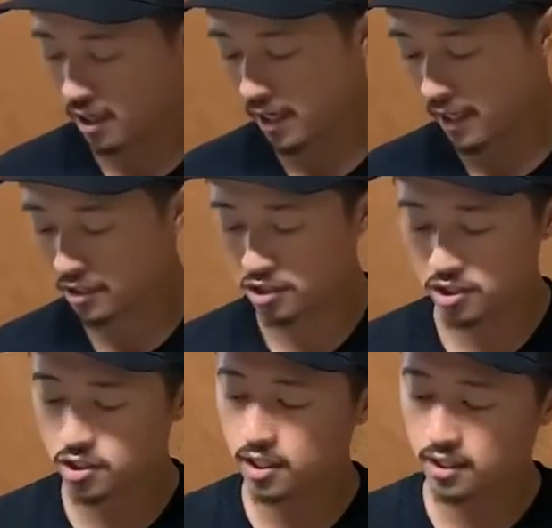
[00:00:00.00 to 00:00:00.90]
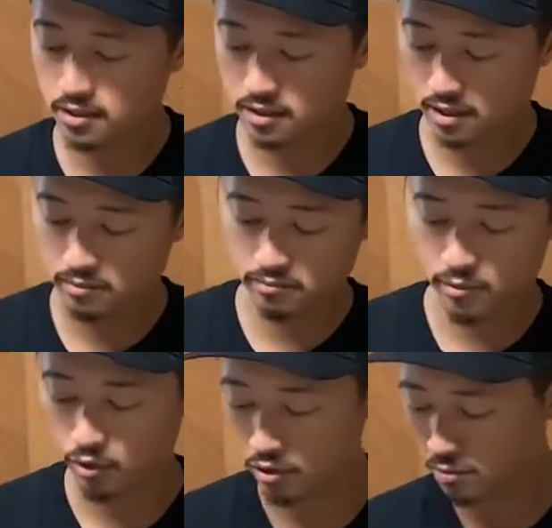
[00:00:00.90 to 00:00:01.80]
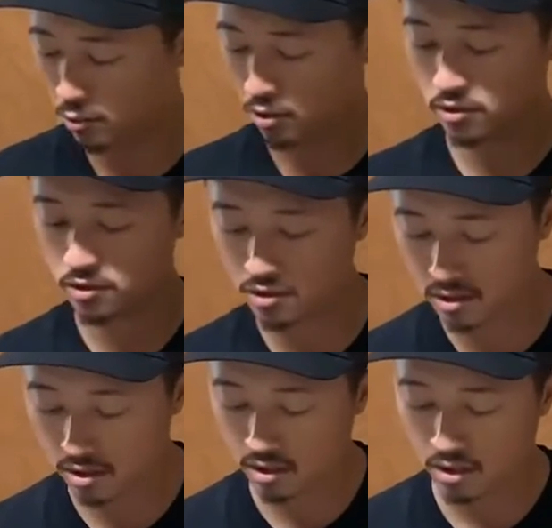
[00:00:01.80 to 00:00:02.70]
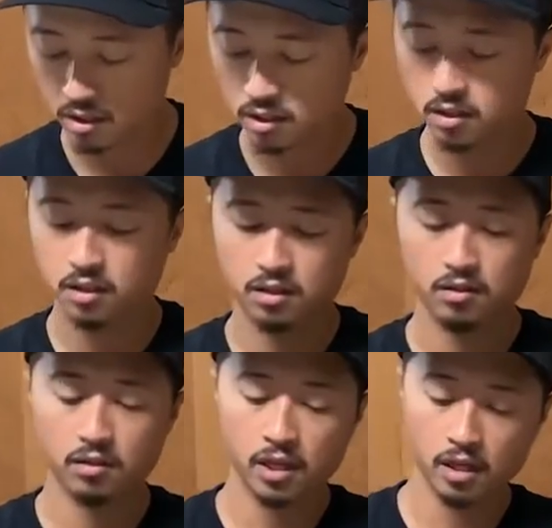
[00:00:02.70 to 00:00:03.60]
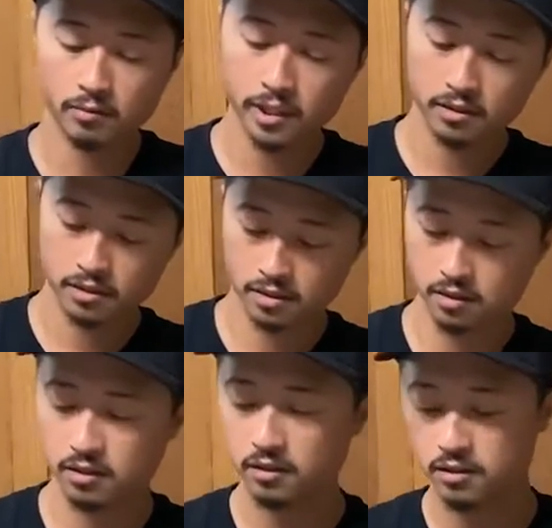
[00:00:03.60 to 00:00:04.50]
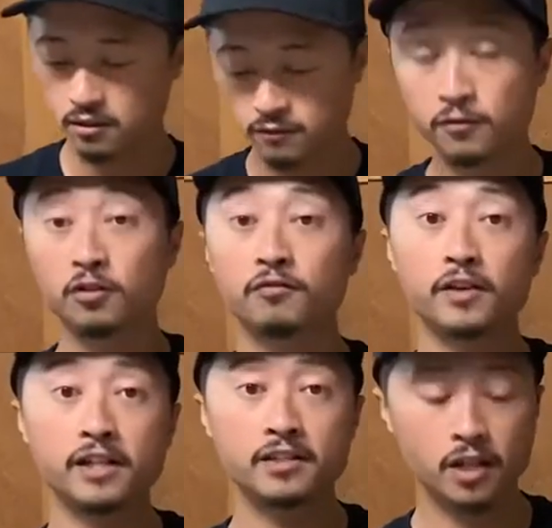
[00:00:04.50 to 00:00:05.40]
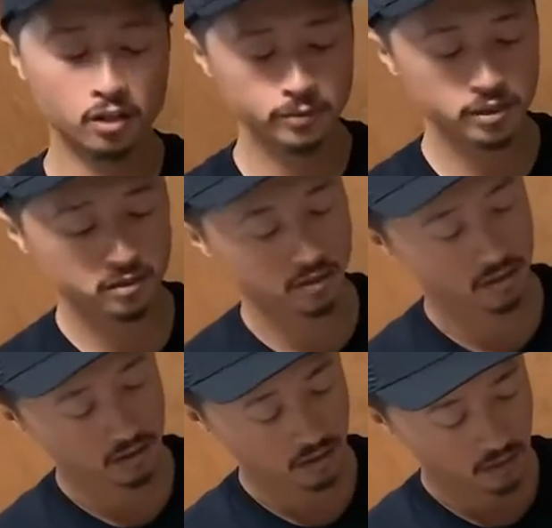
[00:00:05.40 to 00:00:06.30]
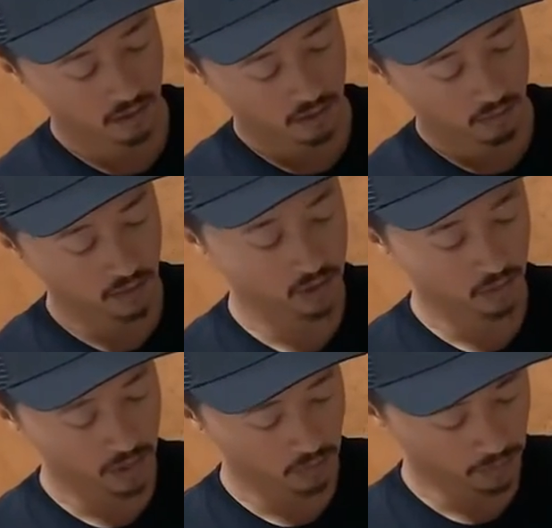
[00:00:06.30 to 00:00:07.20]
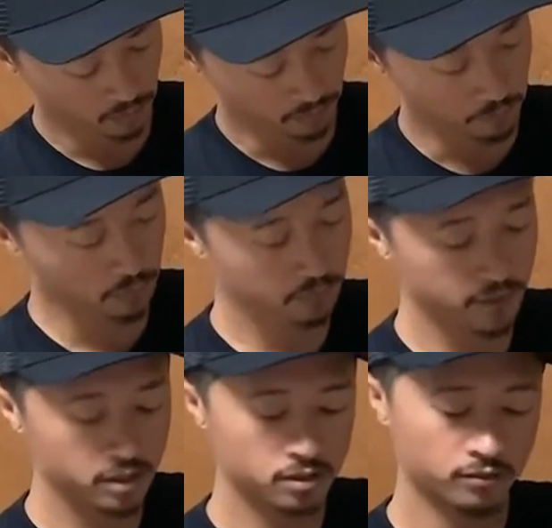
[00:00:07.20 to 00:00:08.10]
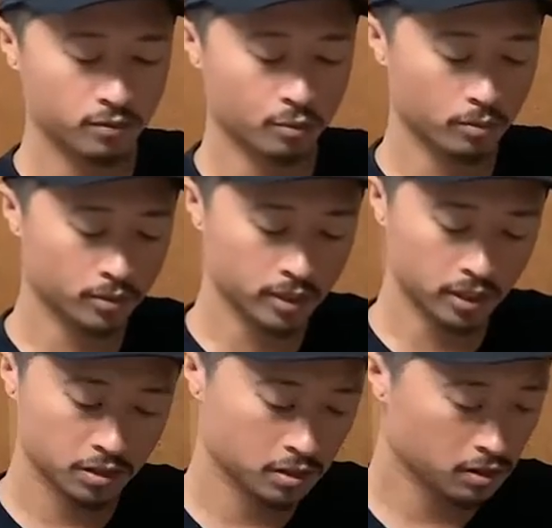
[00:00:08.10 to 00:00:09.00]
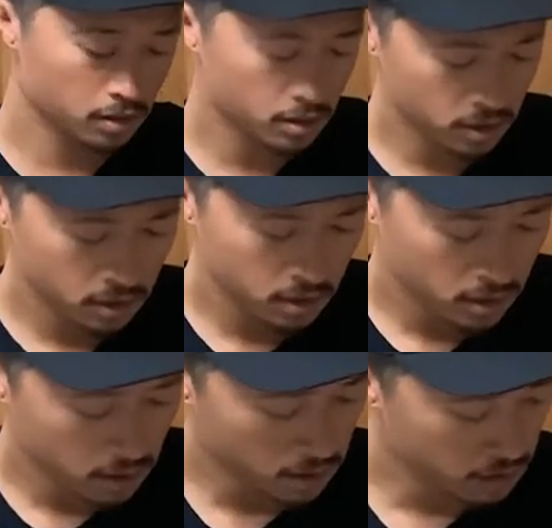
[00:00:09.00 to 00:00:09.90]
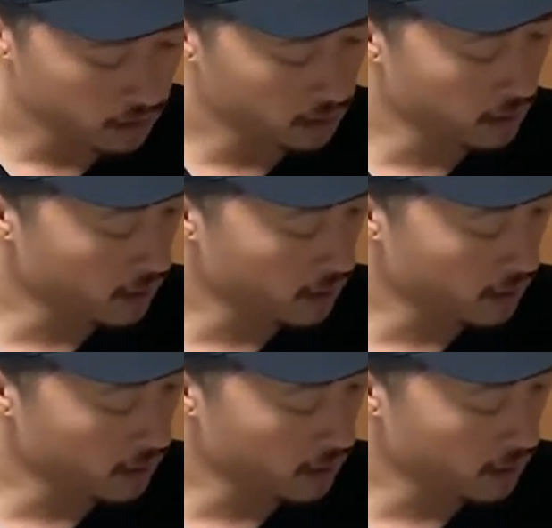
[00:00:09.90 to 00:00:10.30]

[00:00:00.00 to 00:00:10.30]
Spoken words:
Hjc Motorsports helmet. It's a full face helmet. Reason why I went with full face, for more protection. You'll see a lot